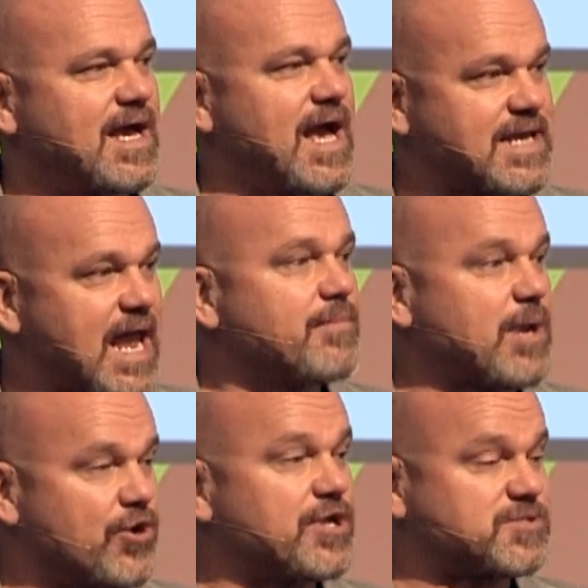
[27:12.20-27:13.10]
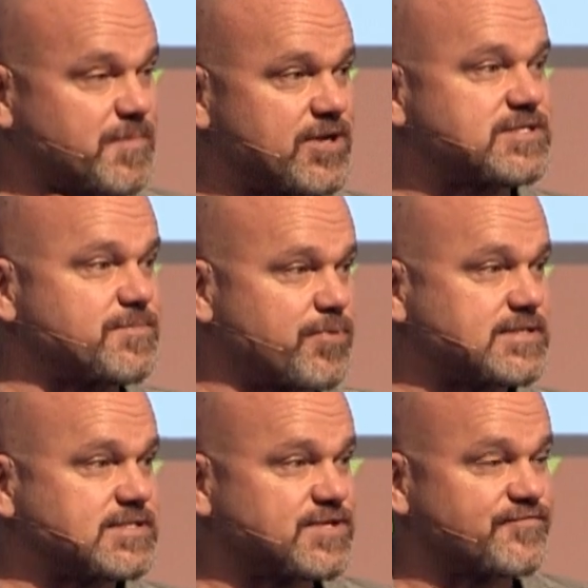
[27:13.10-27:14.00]
I came here to experience the
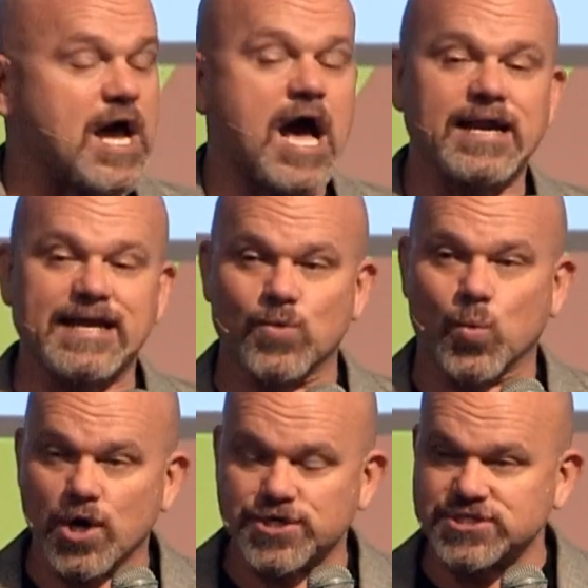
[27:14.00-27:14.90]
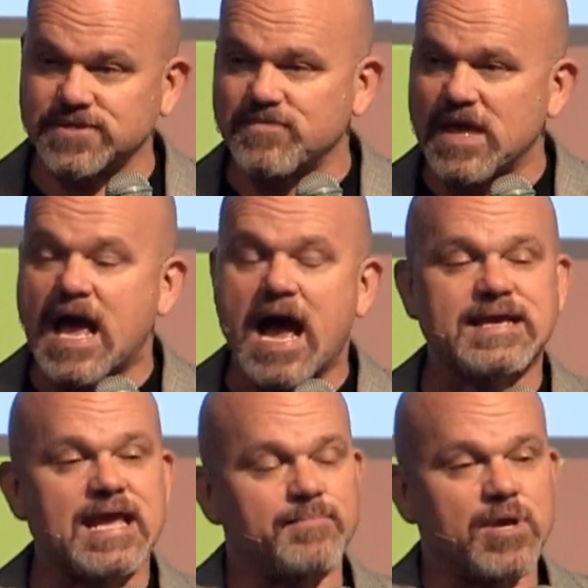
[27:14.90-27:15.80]
presence of God in worship. I
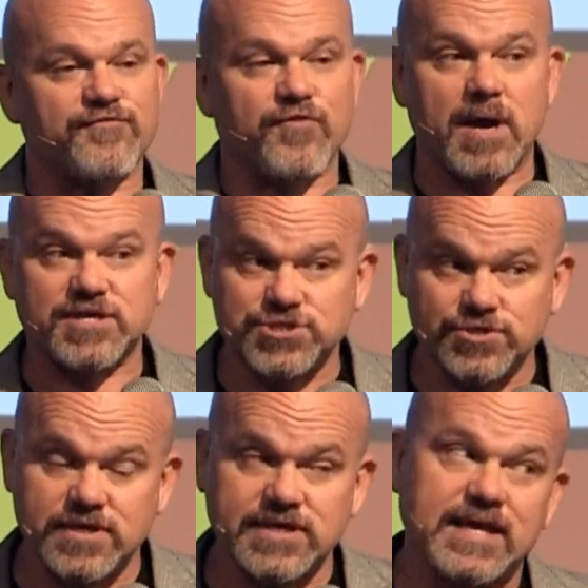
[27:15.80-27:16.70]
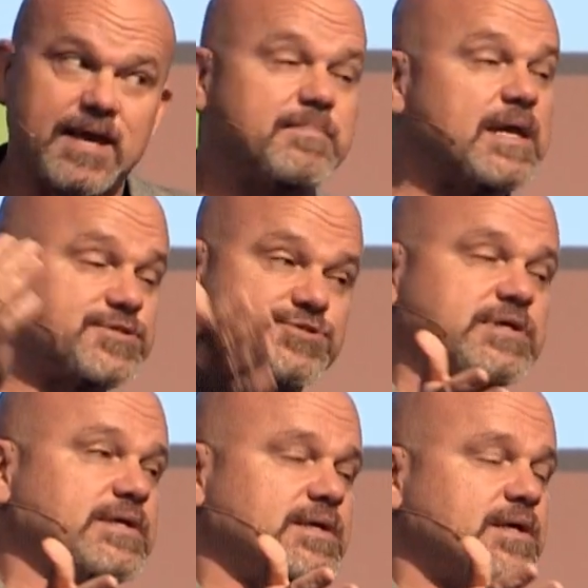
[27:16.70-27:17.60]
came here for my children to get
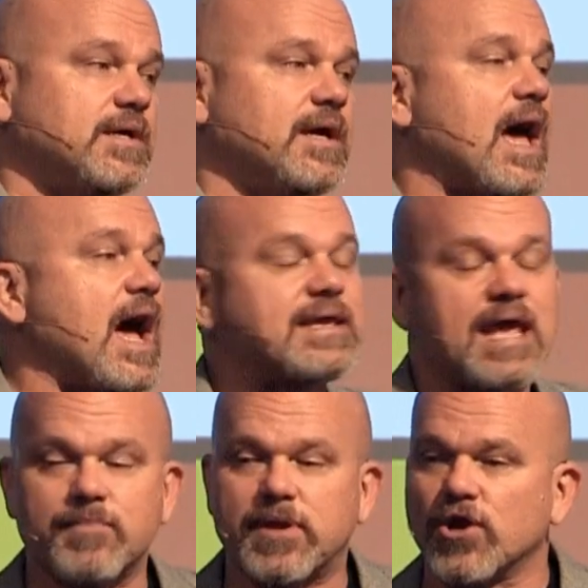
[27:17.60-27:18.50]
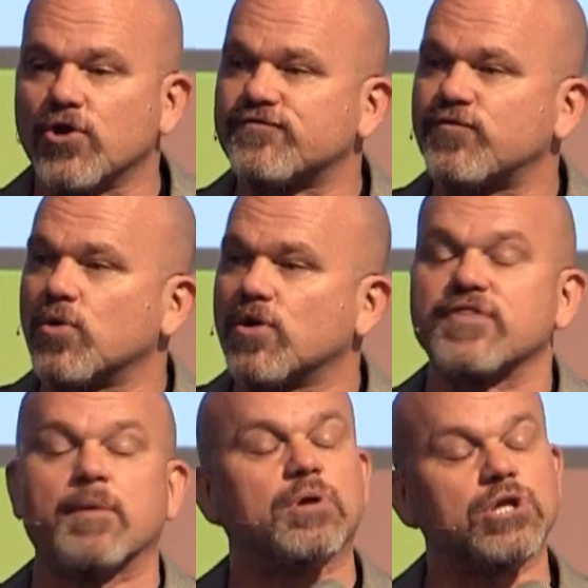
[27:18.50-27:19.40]
ministry. I came here for
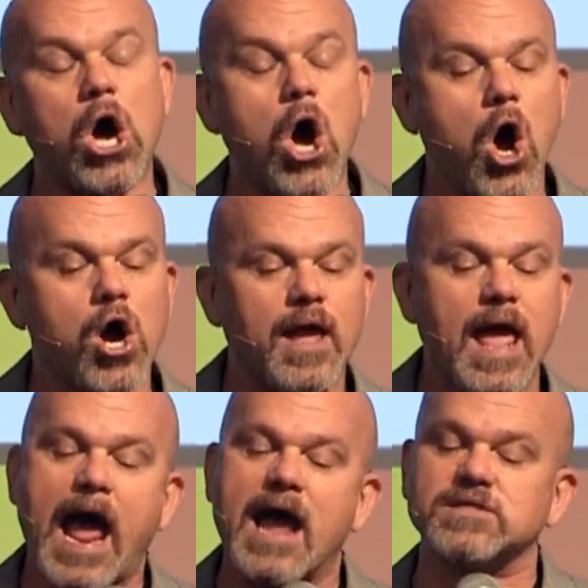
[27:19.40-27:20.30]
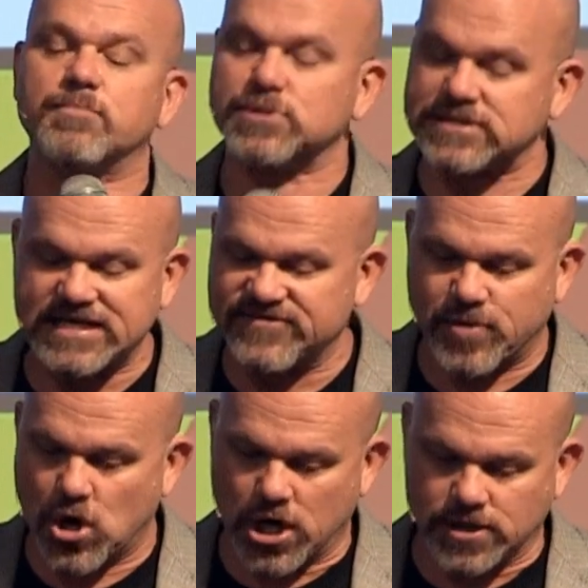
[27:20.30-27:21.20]
the belong and the believe
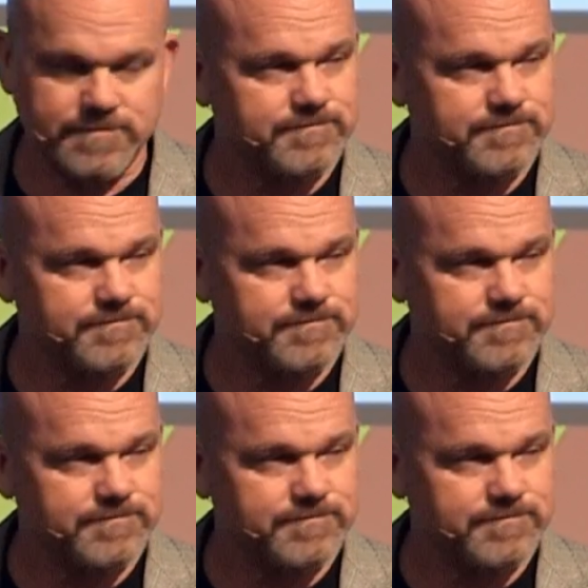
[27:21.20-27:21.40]
part.